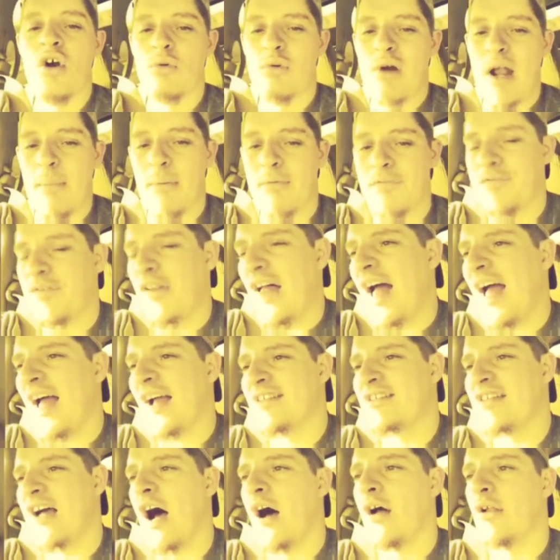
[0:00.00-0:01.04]
Rebel
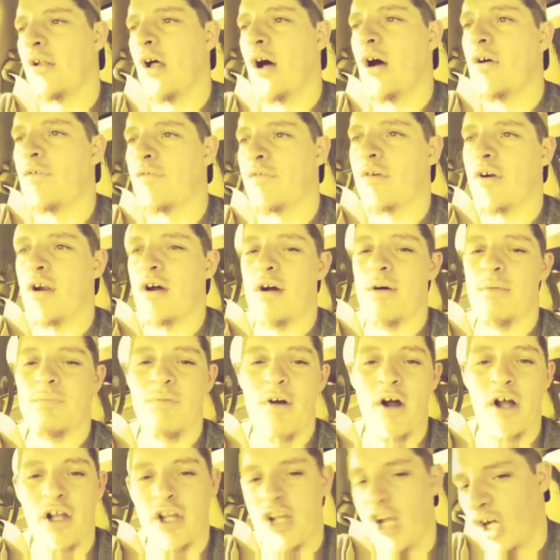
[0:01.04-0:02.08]
flags all over them,
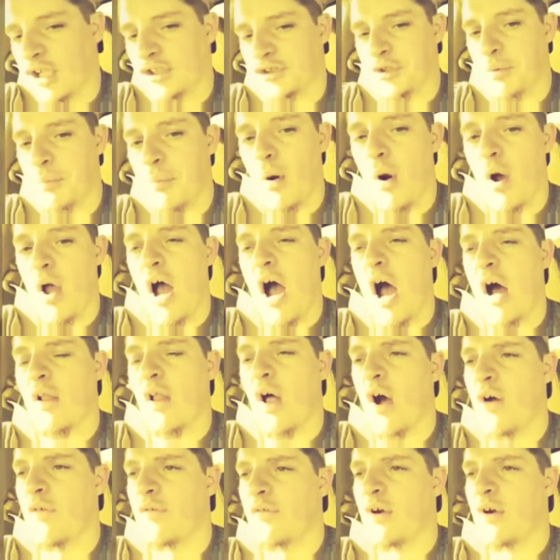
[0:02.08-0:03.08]
fucking country boy all